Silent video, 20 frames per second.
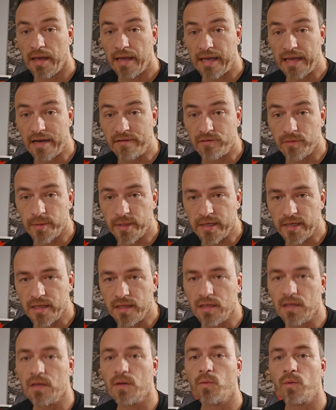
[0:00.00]
Hey
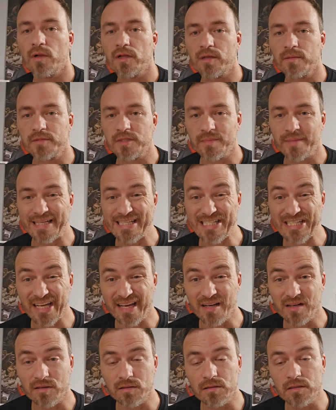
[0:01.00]
everybody, welcome to my
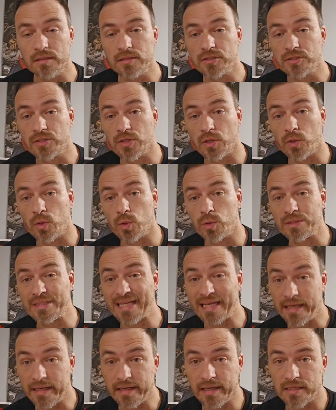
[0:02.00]
channel. So
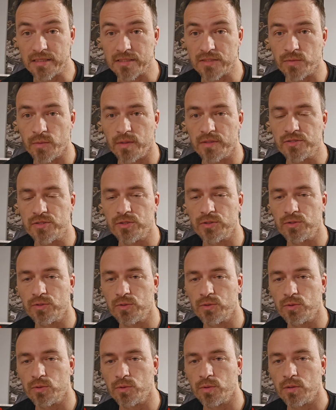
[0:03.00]
today I just want
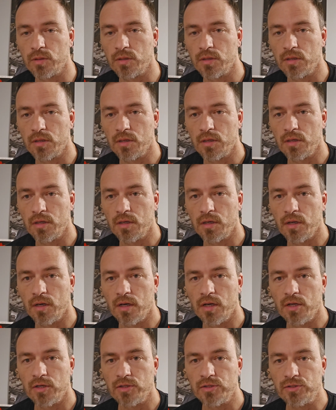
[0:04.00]
to
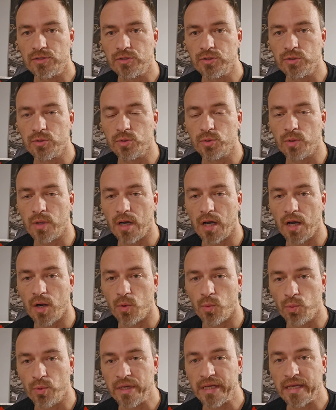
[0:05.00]
do a
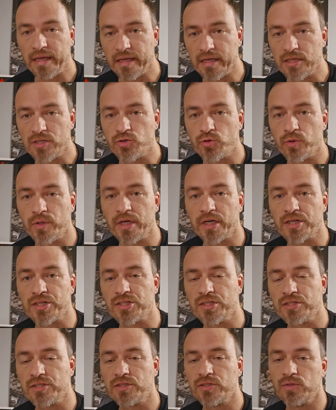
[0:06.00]

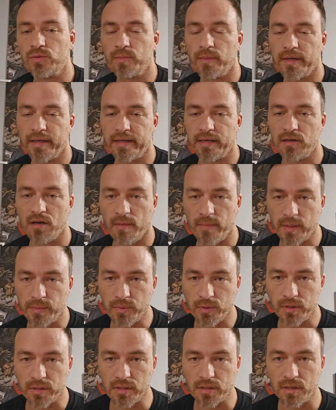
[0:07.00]
reintroduction to my comic
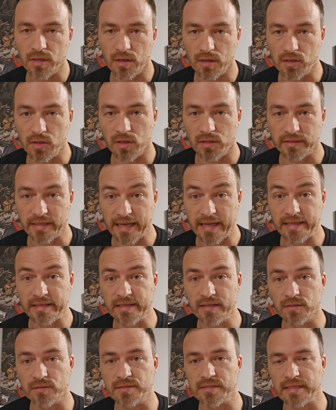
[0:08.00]
book called Ed
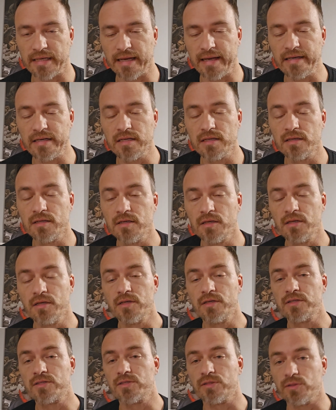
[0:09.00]
Kills the Dead.
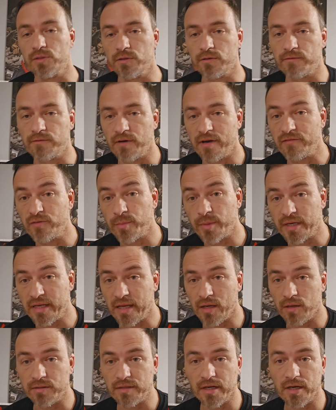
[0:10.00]
So for
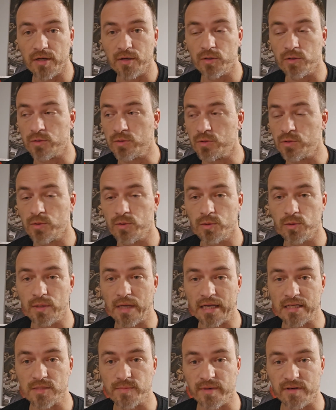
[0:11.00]
everybody out there who
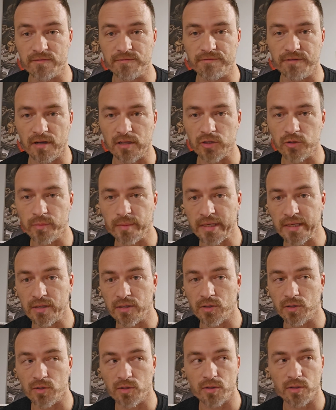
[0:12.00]
has been following me
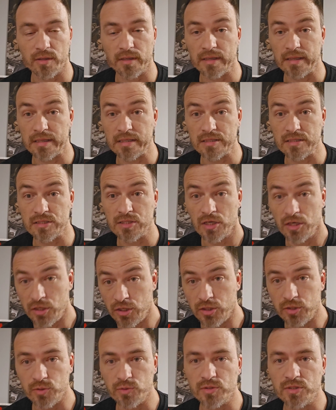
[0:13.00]
or is
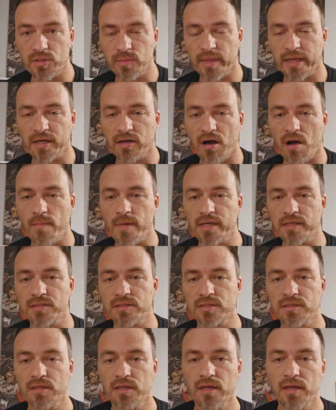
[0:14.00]
new to my
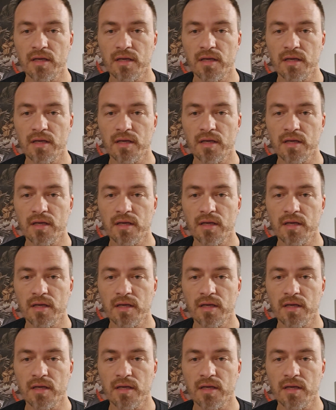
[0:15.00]
comics